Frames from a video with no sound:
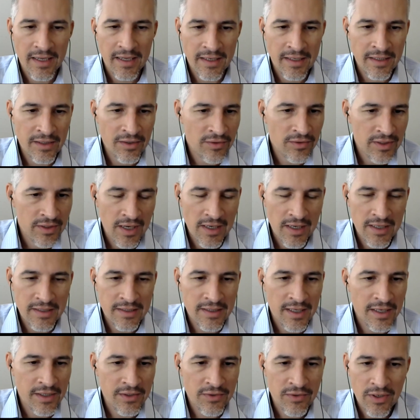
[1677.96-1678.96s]

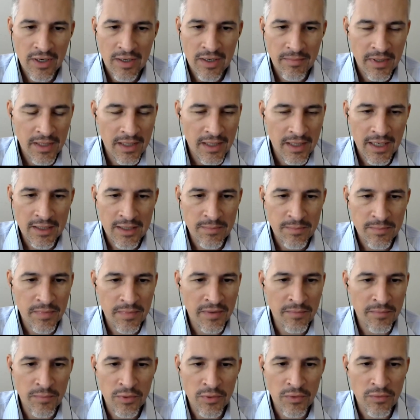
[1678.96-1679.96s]
Industrialization, I mean, has
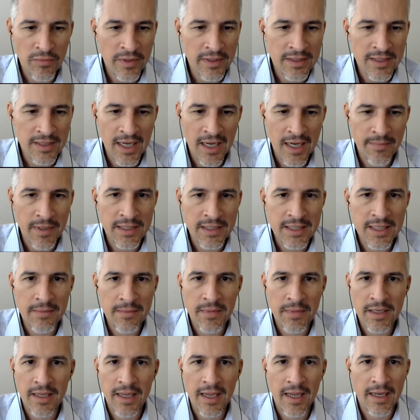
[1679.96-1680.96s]
been proven time and
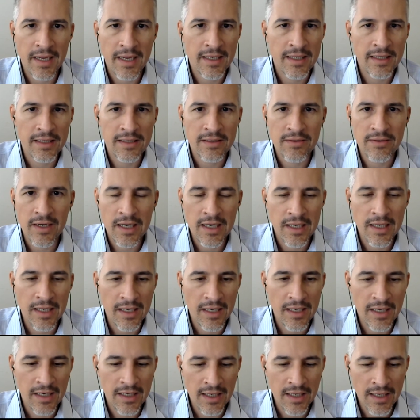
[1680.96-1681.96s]
time again, is
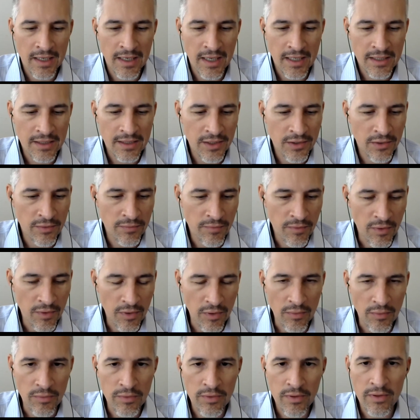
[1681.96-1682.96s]
really an engine of
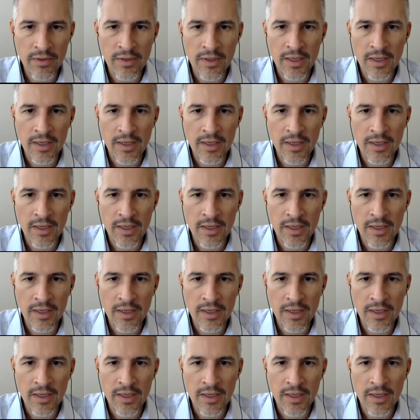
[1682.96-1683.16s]
growth.